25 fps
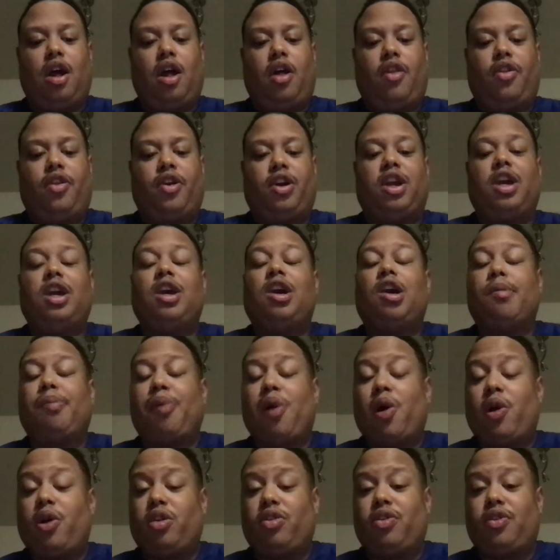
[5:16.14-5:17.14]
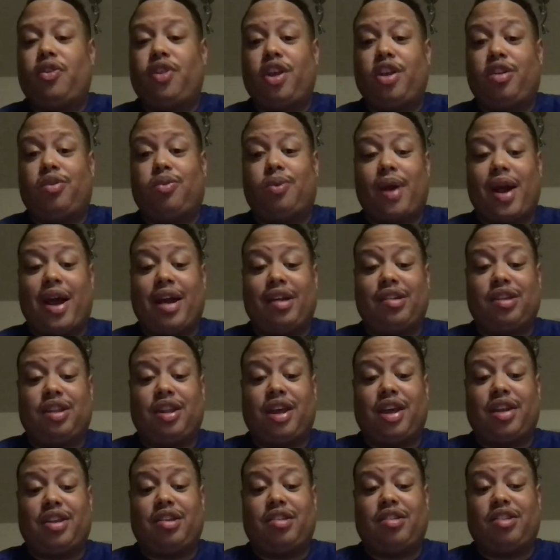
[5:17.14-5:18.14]
The key components for this were actually
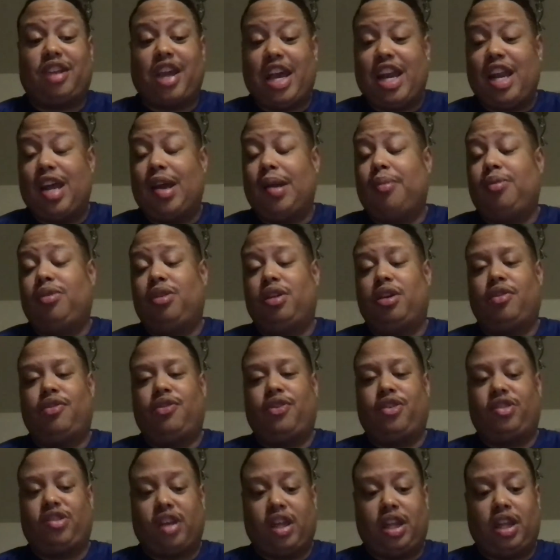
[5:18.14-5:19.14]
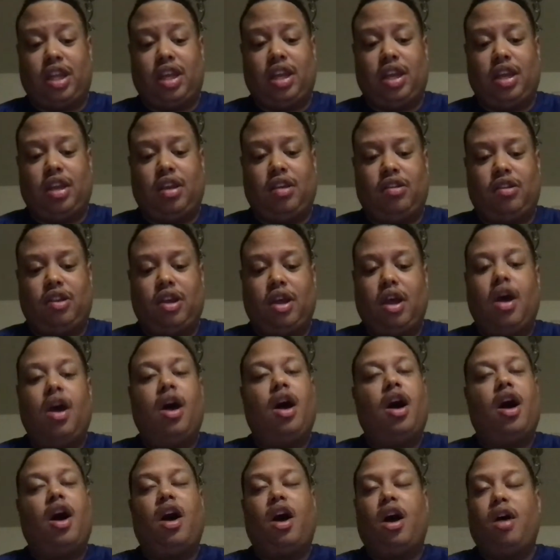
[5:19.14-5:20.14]
like the stadiums, the facilities,
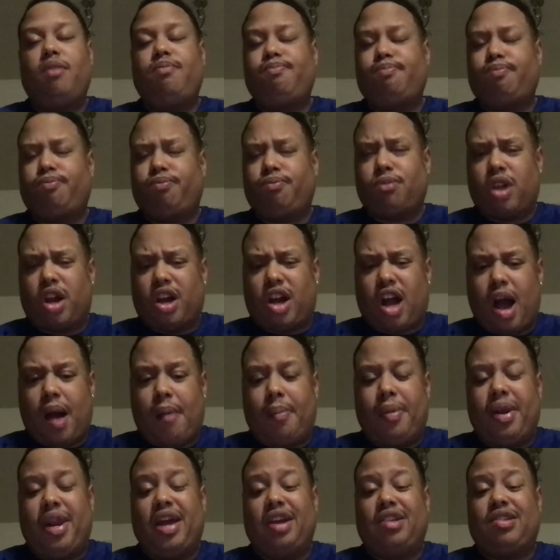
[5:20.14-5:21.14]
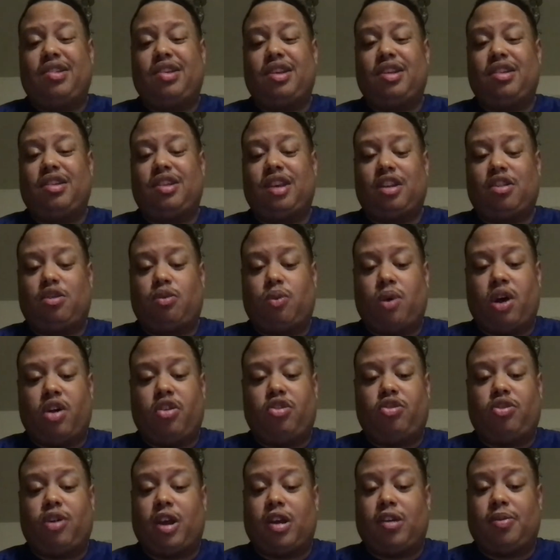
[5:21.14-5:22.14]
accommodations, and as well
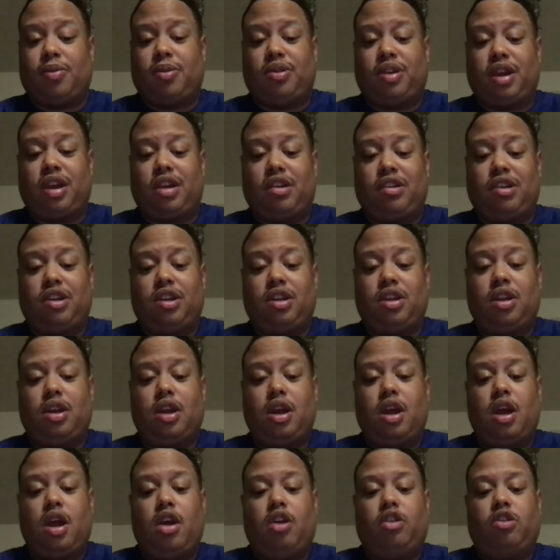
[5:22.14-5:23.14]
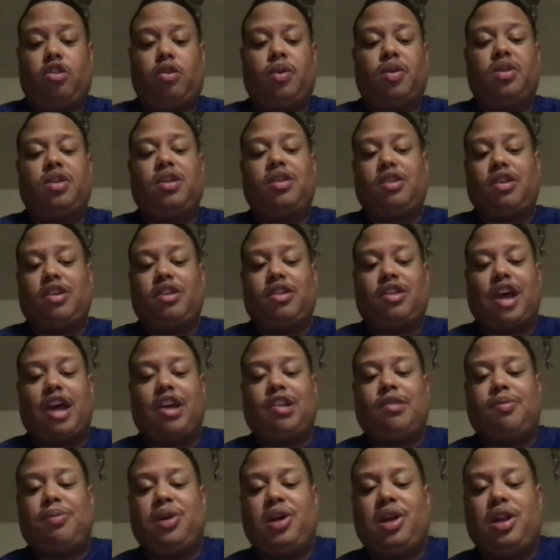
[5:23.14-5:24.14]
as transportation. So with this
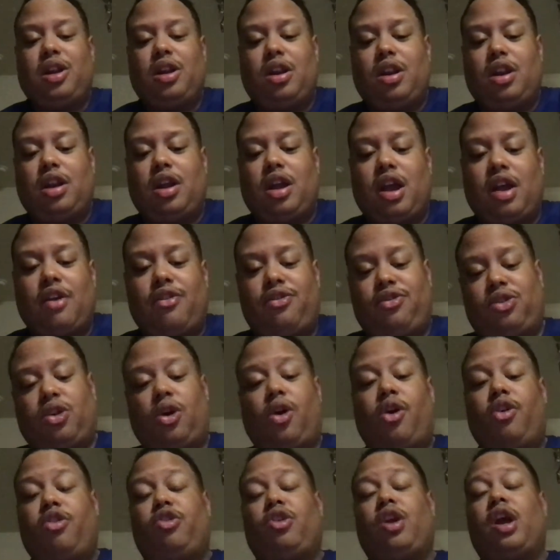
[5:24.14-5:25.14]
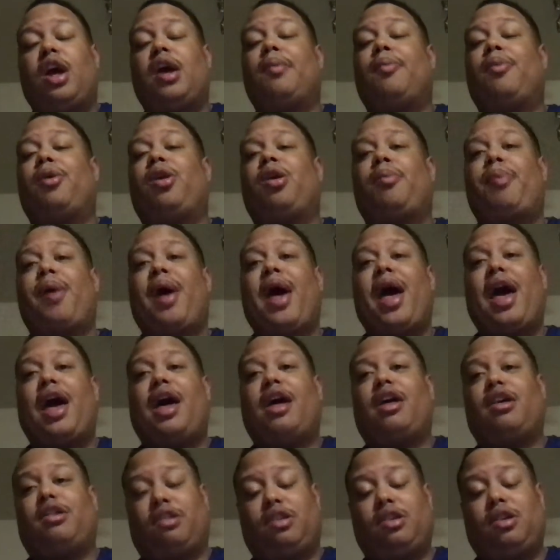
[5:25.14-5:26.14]
assessment, if as long as you're able to
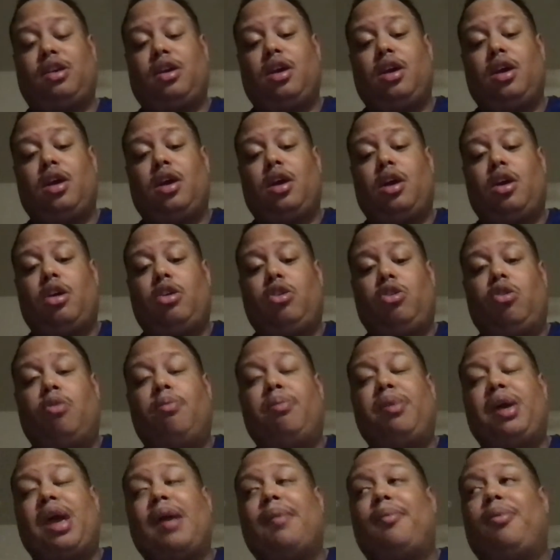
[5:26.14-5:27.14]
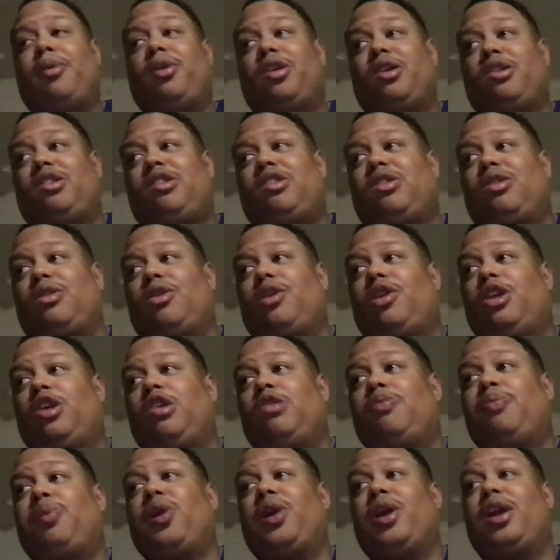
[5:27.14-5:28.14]
pass, you'll be able to at
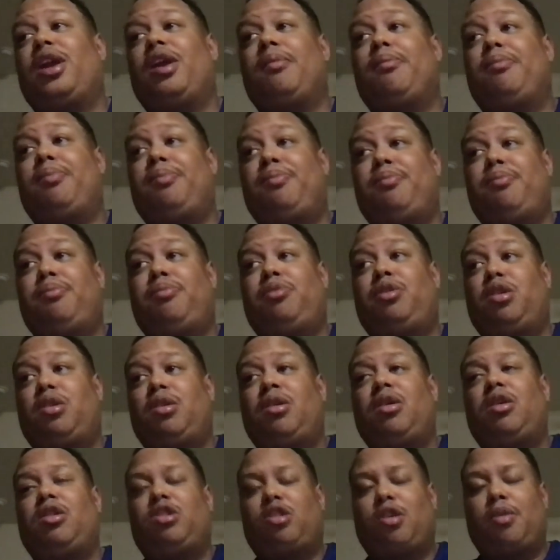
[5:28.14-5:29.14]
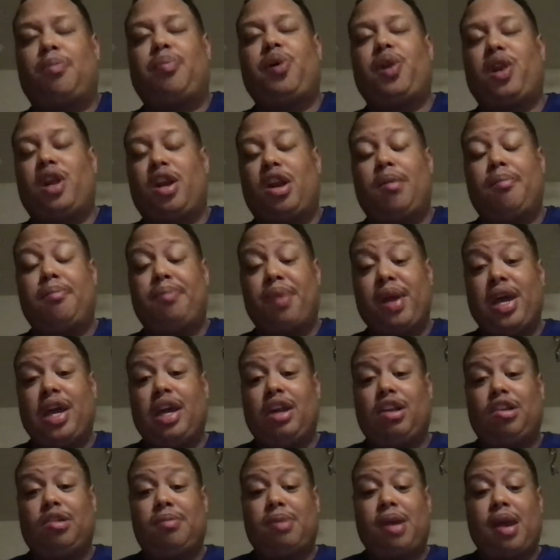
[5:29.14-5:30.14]
least put in a
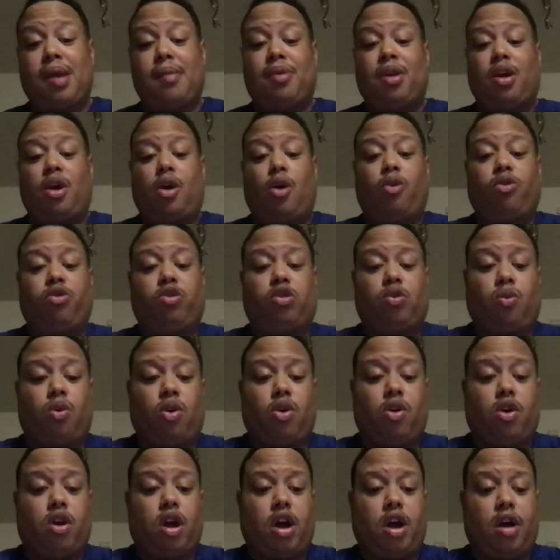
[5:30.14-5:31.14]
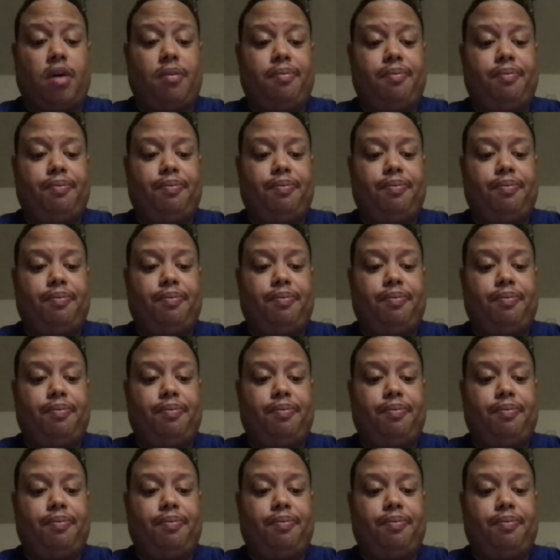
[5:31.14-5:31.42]
bid to be able to host the World Cup.